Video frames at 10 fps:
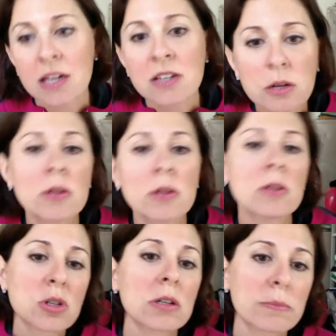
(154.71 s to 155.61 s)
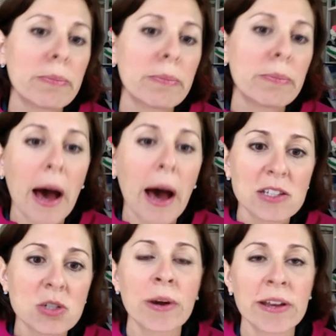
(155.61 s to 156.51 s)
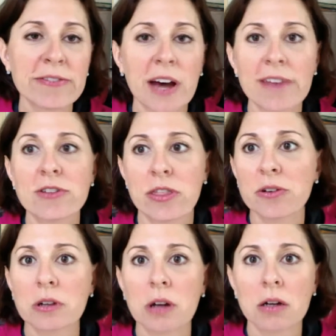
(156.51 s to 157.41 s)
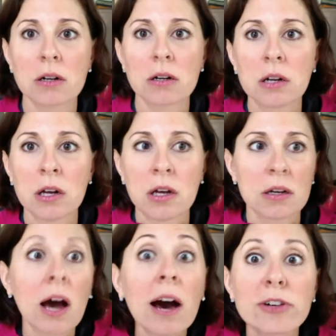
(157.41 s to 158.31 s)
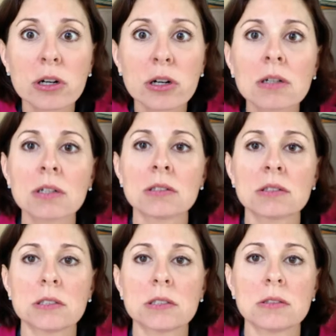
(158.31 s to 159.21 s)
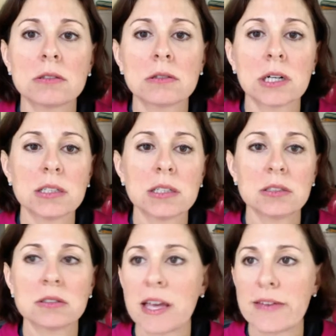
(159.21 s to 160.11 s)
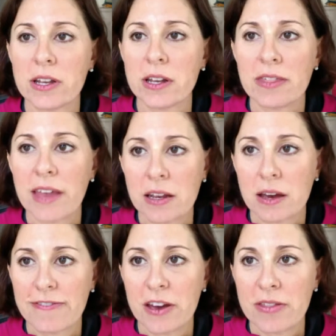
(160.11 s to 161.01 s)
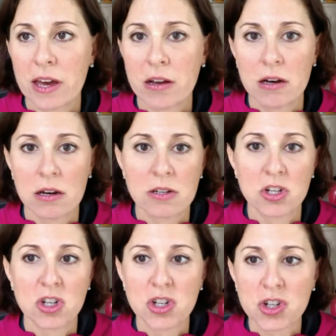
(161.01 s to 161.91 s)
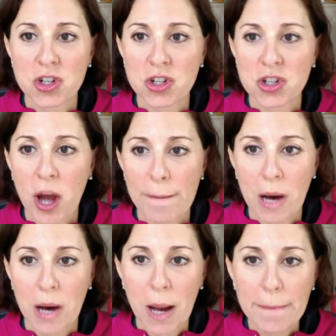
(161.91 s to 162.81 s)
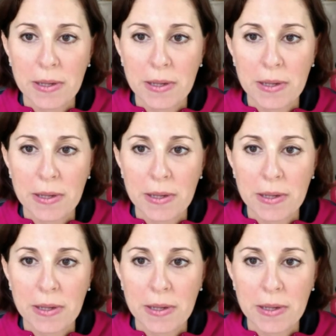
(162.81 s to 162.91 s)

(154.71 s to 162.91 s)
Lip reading: So you should buy a $25 to $30 cover to save it. And that I found that on Shopbop,